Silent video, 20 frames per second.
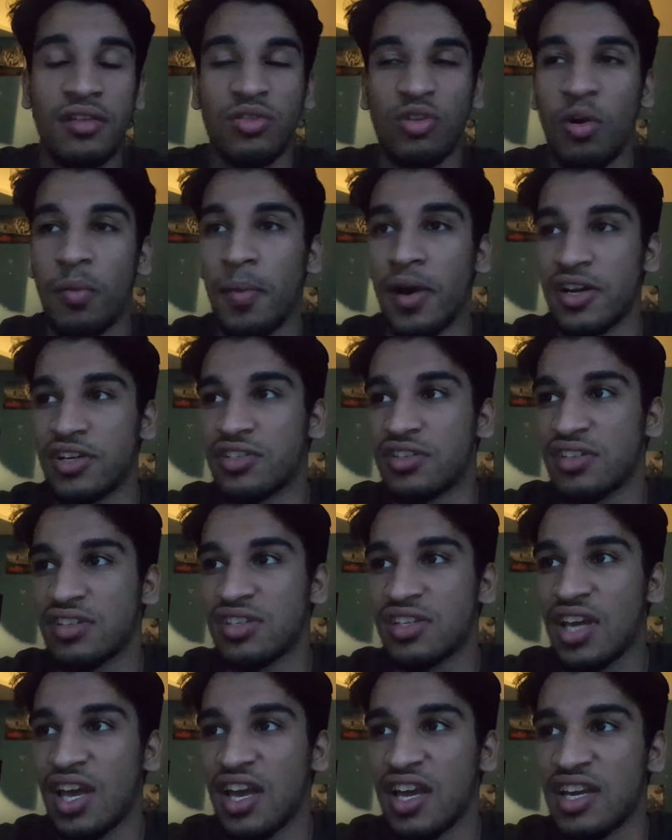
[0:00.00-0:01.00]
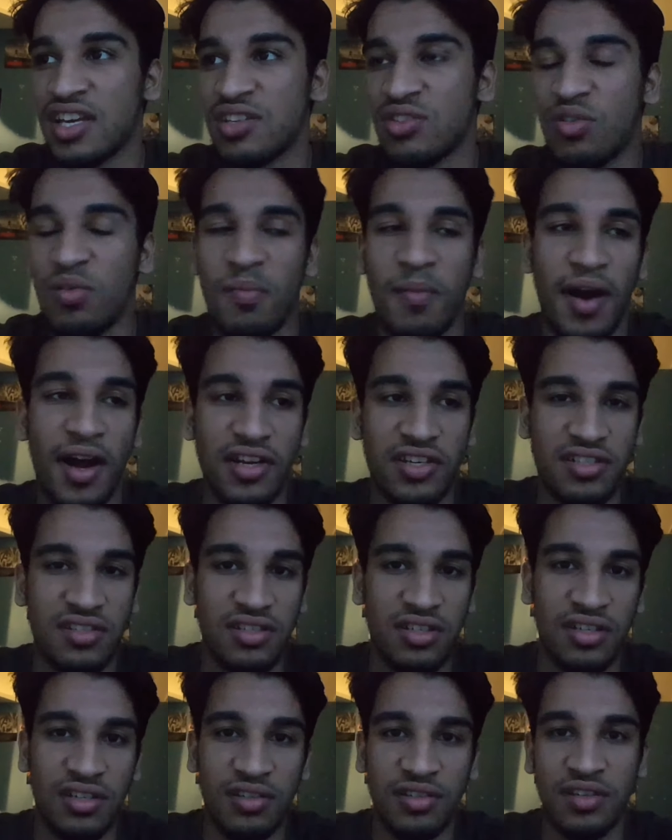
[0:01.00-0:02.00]
Not much to say, not much
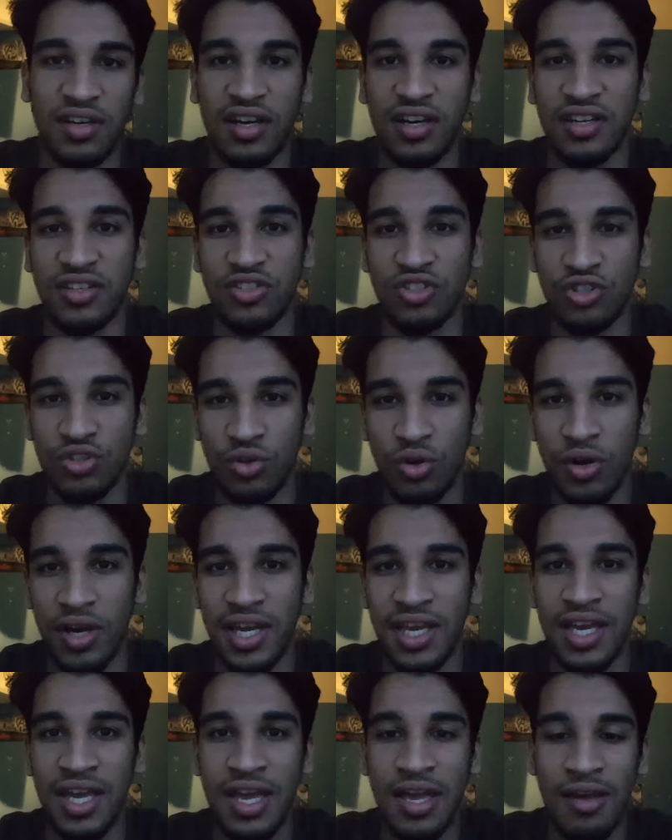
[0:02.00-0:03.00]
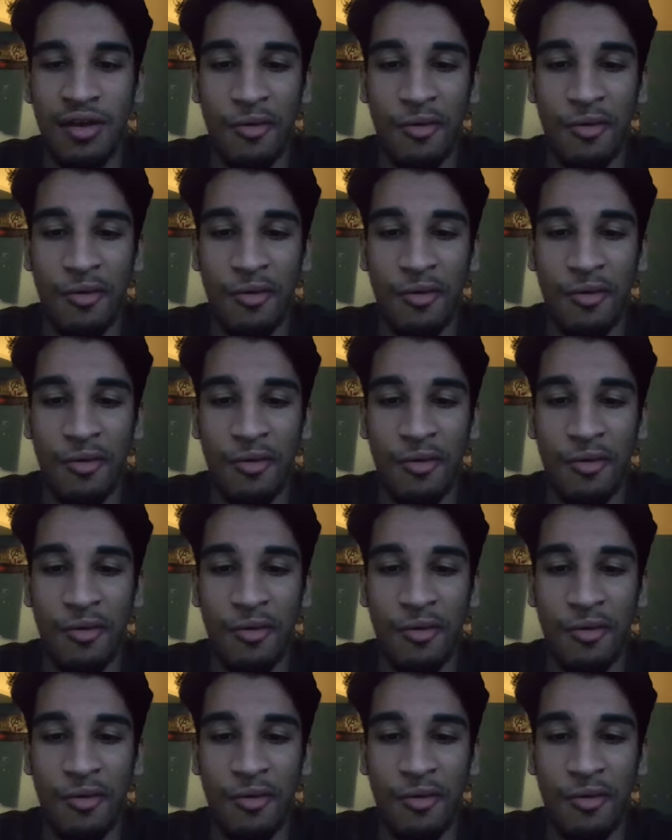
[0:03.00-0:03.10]
to enjoy.